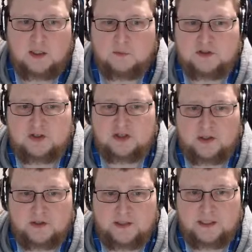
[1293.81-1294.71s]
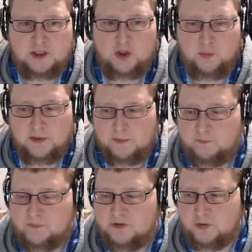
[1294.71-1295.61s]
which started in Cuba
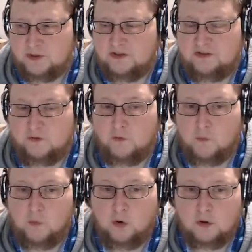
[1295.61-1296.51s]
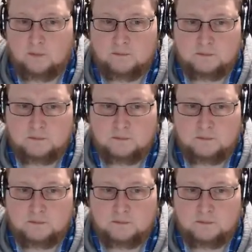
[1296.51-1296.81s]
during the Civil War.